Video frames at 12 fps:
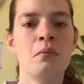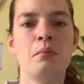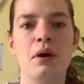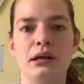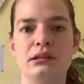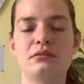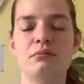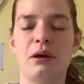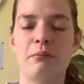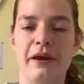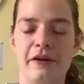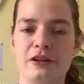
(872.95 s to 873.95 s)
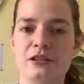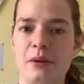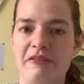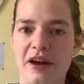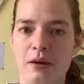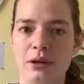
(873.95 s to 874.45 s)
but my parents and my
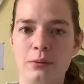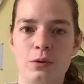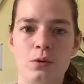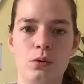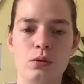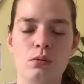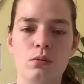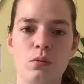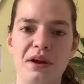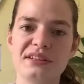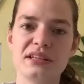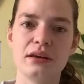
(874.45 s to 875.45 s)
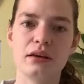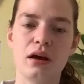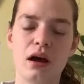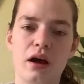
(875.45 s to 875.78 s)
family were all waiting